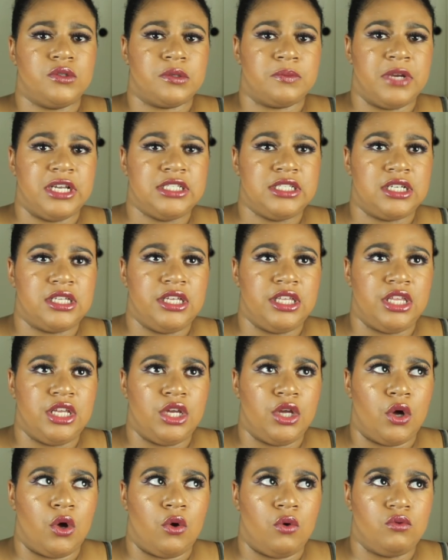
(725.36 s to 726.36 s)
Those are basically
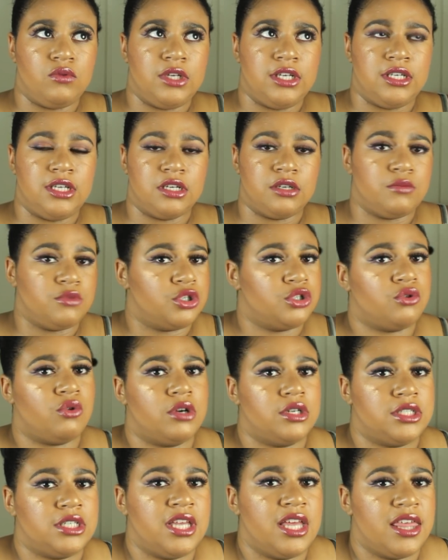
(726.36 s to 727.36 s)
the only denim
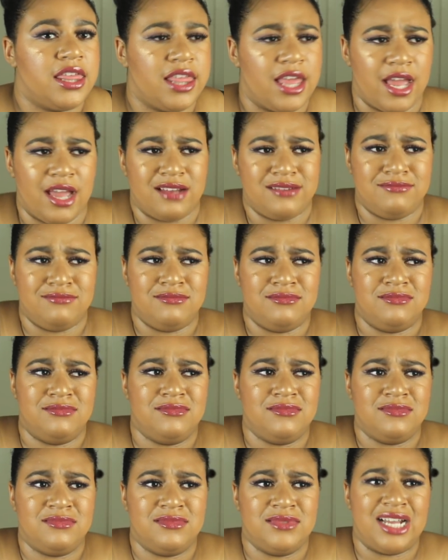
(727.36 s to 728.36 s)
shorts that
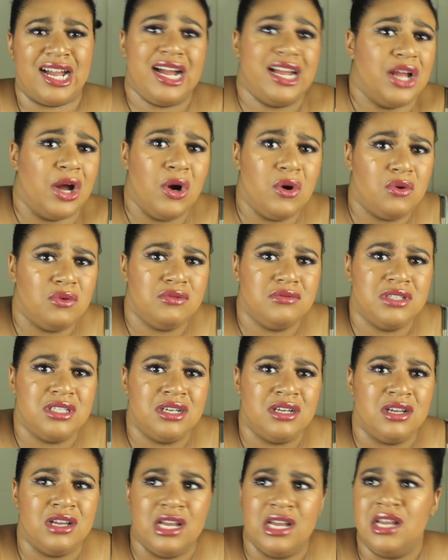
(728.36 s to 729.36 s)
I owned
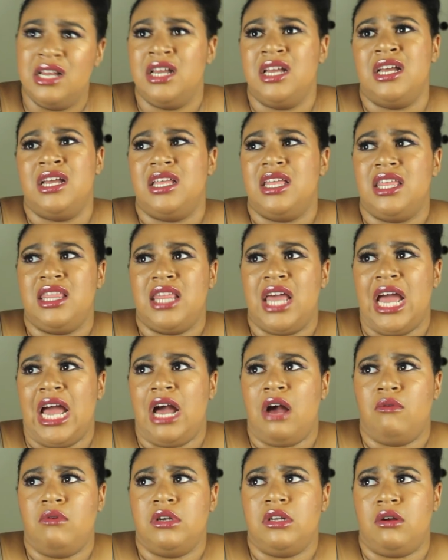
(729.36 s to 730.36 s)
and that
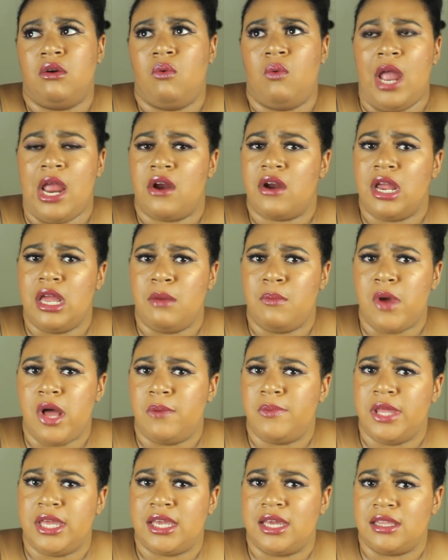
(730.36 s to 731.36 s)
I would wear in
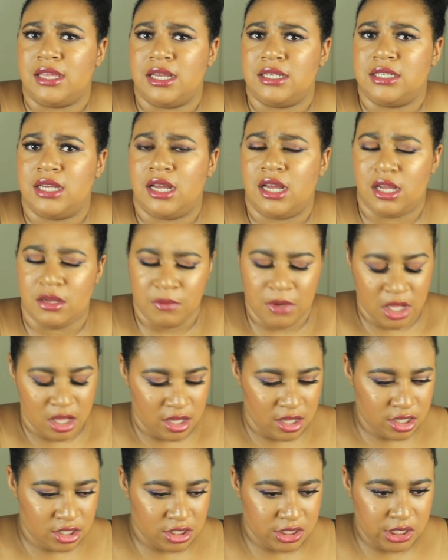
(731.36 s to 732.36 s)
public at that time.
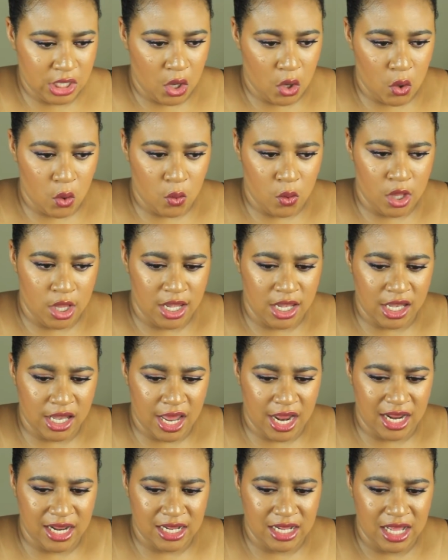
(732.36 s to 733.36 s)
So,
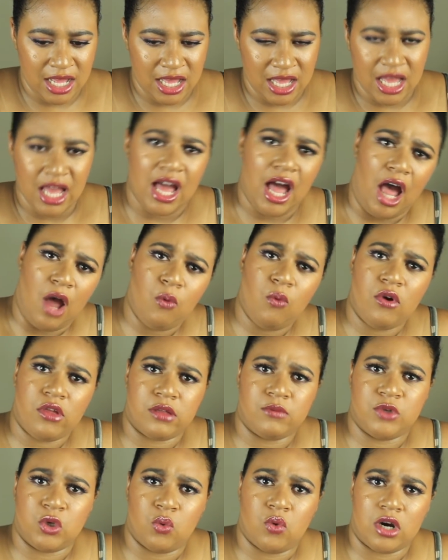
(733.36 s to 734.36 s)
like, I wore
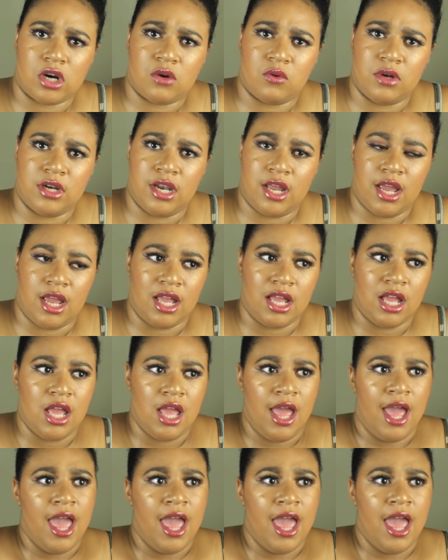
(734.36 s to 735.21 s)
them to work one day.